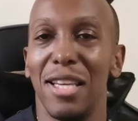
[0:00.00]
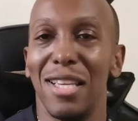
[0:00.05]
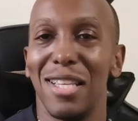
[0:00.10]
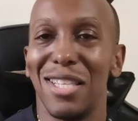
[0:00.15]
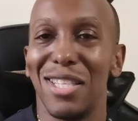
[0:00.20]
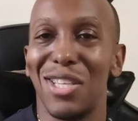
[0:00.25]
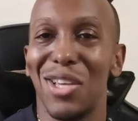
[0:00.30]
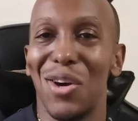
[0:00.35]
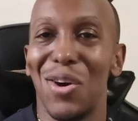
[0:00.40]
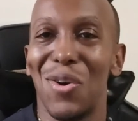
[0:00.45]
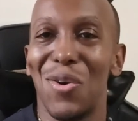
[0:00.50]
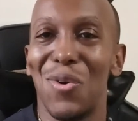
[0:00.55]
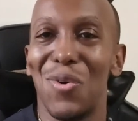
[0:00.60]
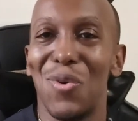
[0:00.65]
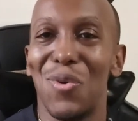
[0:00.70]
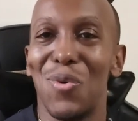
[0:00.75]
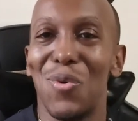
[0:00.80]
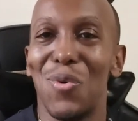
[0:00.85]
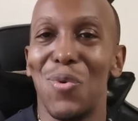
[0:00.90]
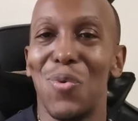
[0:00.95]

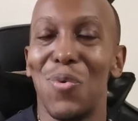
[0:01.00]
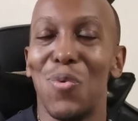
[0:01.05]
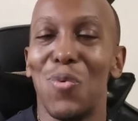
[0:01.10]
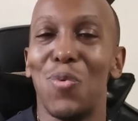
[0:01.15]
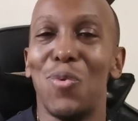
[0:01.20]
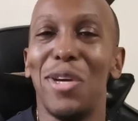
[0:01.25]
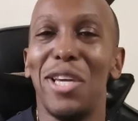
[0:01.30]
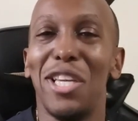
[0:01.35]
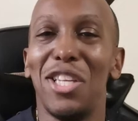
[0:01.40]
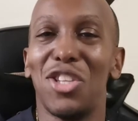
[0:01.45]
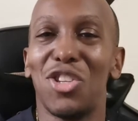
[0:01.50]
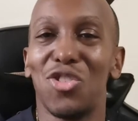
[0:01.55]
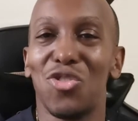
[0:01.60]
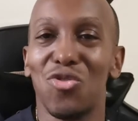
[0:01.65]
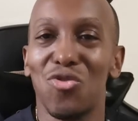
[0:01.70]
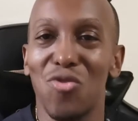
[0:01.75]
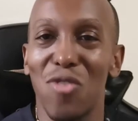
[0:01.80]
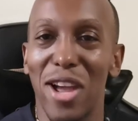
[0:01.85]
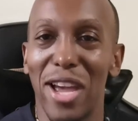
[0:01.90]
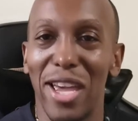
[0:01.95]
So we
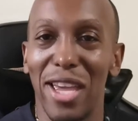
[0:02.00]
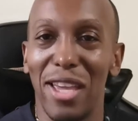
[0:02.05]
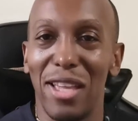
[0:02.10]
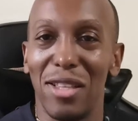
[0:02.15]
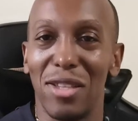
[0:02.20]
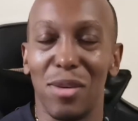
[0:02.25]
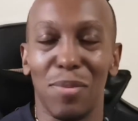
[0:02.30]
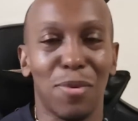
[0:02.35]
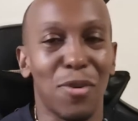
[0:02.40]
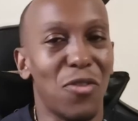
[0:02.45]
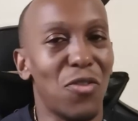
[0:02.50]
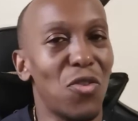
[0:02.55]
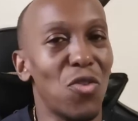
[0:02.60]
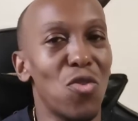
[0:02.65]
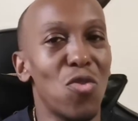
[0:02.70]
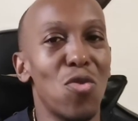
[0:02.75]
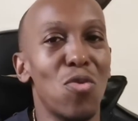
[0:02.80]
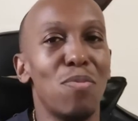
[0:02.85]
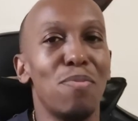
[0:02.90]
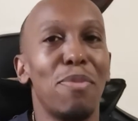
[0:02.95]
train to
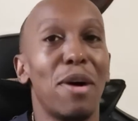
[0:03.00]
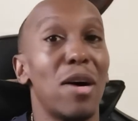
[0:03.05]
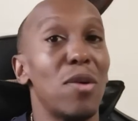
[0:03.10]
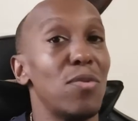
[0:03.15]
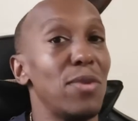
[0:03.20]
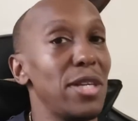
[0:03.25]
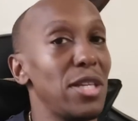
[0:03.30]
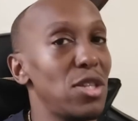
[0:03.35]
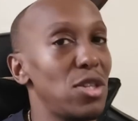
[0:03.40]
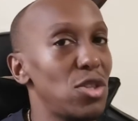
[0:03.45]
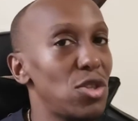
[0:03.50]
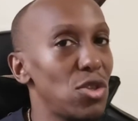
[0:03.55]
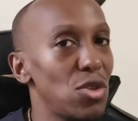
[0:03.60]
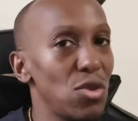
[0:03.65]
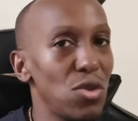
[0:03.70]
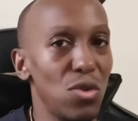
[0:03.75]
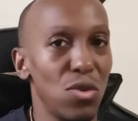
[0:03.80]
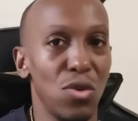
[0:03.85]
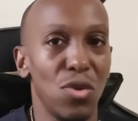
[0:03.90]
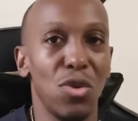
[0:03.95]
perform, but we
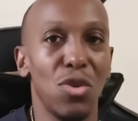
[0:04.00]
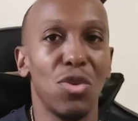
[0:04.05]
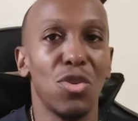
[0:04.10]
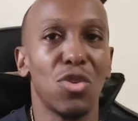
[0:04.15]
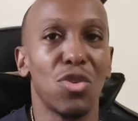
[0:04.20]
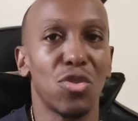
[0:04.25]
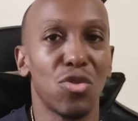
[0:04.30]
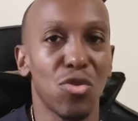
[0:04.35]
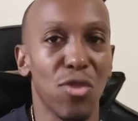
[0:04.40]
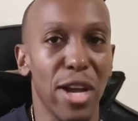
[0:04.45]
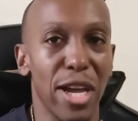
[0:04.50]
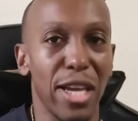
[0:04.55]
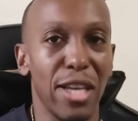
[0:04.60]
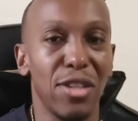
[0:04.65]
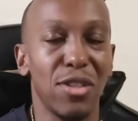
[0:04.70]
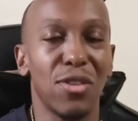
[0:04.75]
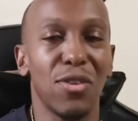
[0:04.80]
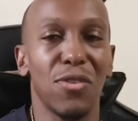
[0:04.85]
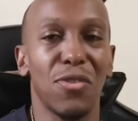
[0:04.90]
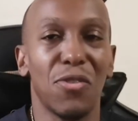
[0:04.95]
do
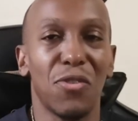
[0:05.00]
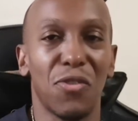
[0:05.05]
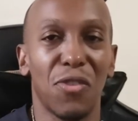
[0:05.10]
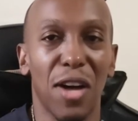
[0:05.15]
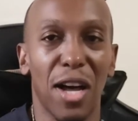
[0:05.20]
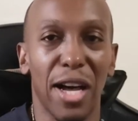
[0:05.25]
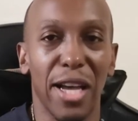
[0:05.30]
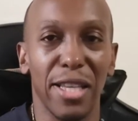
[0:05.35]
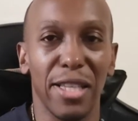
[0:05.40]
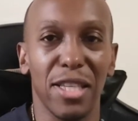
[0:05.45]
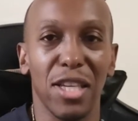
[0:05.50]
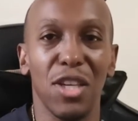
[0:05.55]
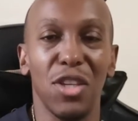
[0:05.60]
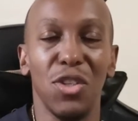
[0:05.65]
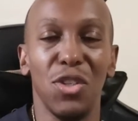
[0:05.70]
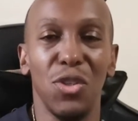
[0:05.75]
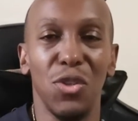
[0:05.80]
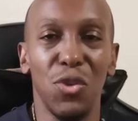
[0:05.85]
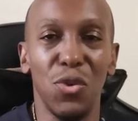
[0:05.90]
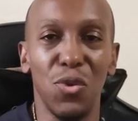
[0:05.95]
train to fight
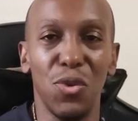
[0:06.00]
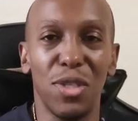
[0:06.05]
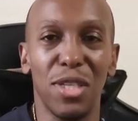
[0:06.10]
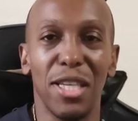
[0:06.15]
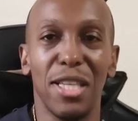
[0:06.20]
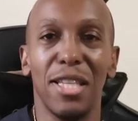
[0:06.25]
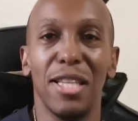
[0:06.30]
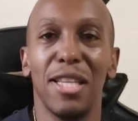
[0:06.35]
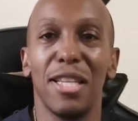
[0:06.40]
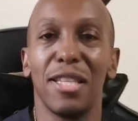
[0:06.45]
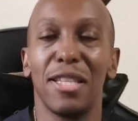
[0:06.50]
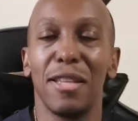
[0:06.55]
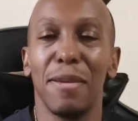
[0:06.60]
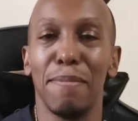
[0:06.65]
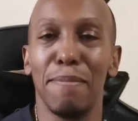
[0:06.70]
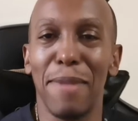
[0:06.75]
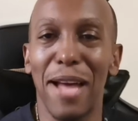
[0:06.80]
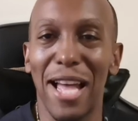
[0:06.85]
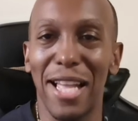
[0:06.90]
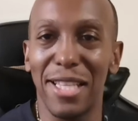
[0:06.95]
using the
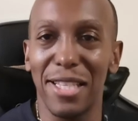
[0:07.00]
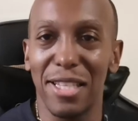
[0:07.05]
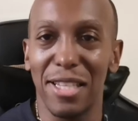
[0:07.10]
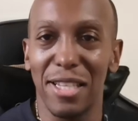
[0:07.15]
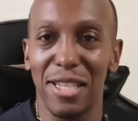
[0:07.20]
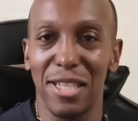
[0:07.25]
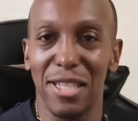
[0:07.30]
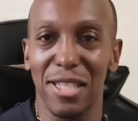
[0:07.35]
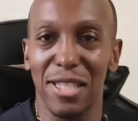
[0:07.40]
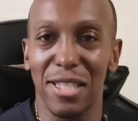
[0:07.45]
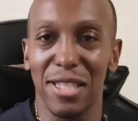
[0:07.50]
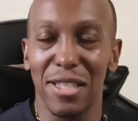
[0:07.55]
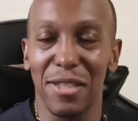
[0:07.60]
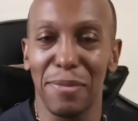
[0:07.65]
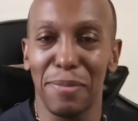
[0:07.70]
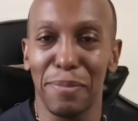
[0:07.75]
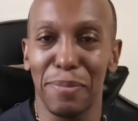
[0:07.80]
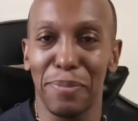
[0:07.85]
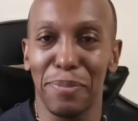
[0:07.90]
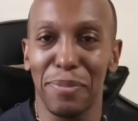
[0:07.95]
Mantis.
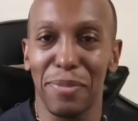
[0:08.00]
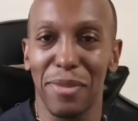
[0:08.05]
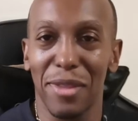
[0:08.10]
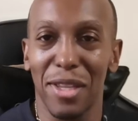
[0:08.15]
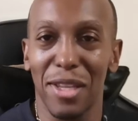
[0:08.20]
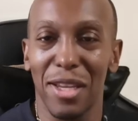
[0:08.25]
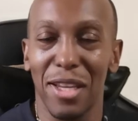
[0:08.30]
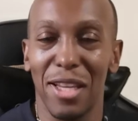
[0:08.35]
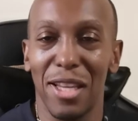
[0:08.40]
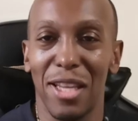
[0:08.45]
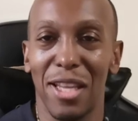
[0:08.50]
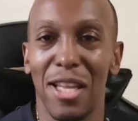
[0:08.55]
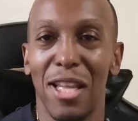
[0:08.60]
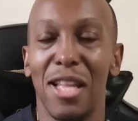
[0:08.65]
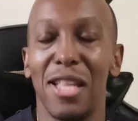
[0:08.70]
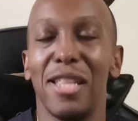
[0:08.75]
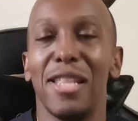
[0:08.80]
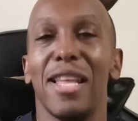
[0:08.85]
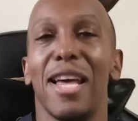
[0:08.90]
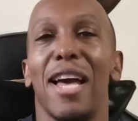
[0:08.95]

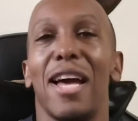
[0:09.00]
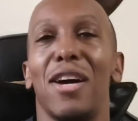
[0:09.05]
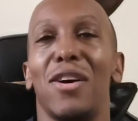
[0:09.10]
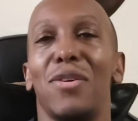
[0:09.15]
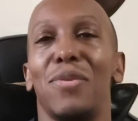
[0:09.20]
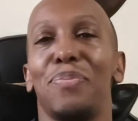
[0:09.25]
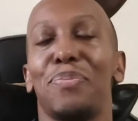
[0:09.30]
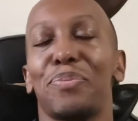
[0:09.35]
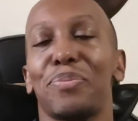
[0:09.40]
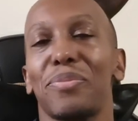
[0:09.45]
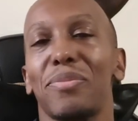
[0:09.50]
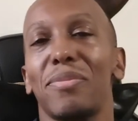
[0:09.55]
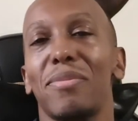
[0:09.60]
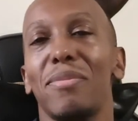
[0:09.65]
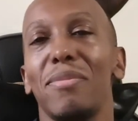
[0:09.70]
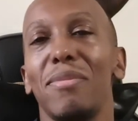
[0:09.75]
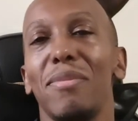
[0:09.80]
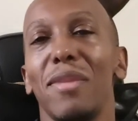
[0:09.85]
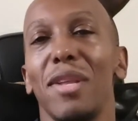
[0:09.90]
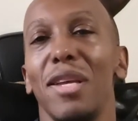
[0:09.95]
Now,
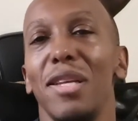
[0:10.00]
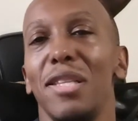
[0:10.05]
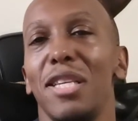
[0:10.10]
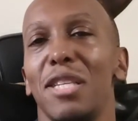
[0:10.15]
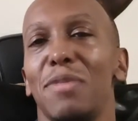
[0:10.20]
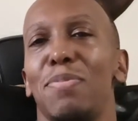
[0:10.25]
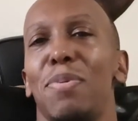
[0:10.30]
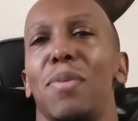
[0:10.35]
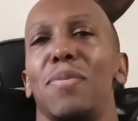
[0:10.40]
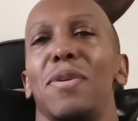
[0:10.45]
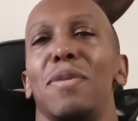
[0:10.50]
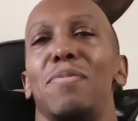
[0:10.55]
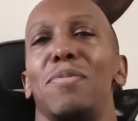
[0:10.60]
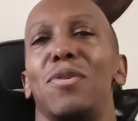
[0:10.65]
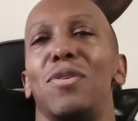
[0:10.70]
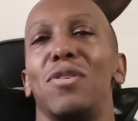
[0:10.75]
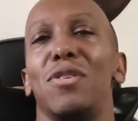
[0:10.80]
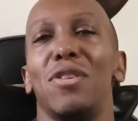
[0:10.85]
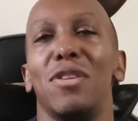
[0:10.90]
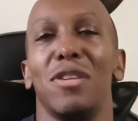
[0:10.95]
there's probably
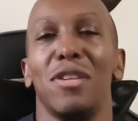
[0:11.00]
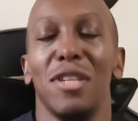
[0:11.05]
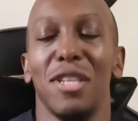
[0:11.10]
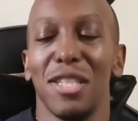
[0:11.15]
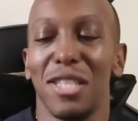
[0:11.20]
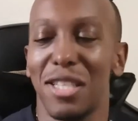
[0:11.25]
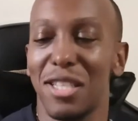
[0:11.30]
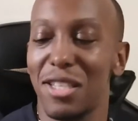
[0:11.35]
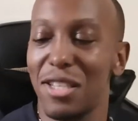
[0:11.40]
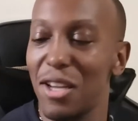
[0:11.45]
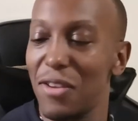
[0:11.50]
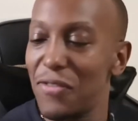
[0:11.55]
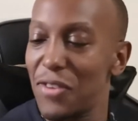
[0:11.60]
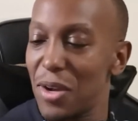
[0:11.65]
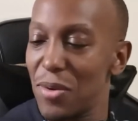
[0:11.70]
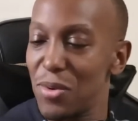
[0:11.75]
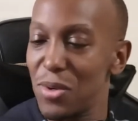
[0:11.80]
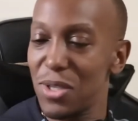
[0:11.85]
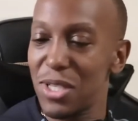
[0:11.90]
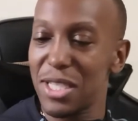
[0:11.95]
more stuff
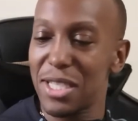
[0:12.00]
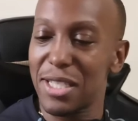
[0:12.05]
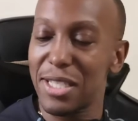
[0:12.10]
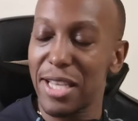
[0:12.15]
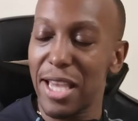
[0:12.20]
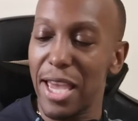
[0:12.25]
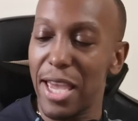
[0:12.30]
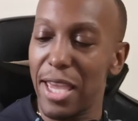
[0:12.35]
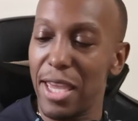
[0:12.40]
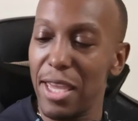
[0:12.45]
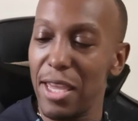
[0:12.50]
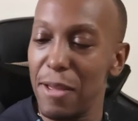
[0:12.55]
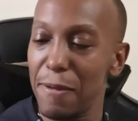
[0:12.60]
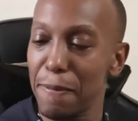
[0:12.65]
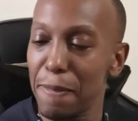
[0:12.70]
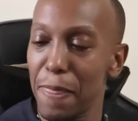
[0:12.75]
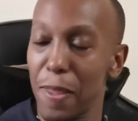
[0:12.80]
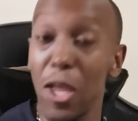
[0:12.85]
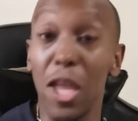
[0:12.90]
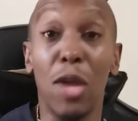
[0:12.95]
I will say
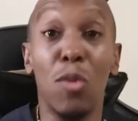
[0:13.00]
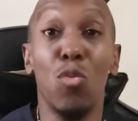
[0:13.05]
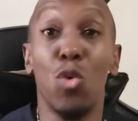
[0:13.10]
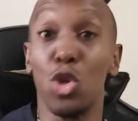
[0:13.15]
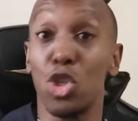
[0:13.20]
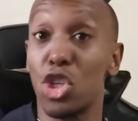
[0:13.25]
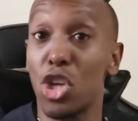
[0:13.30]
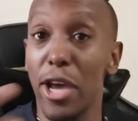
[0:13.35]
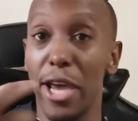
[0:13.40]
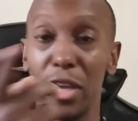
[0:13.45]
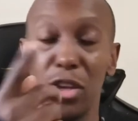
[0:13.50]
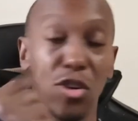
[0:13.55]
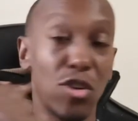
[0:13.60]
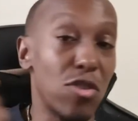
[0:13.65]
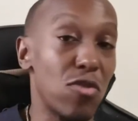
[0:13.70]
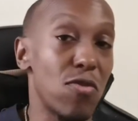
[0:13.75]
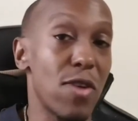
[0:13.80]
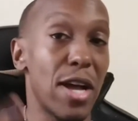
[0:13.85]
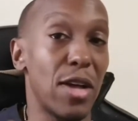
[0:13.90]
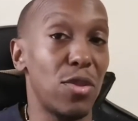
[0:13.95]
in what's going on
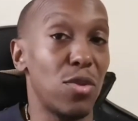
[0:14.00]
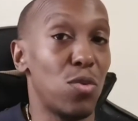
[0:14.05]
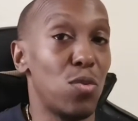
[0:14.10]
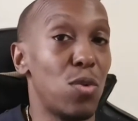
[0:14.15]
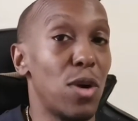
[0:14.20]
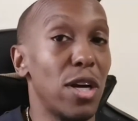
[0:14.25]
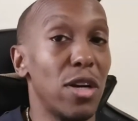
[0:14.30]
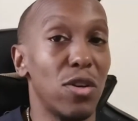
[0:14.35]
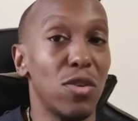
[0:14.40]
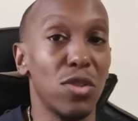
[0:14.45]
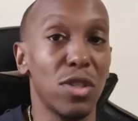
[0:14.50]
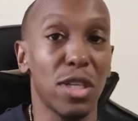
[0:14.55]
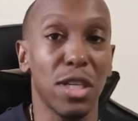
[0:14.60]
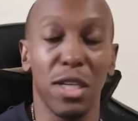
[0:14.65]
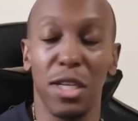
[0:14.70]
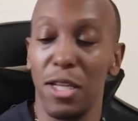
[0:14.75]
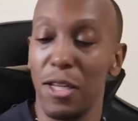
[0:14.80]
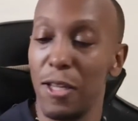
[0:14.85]
around the world,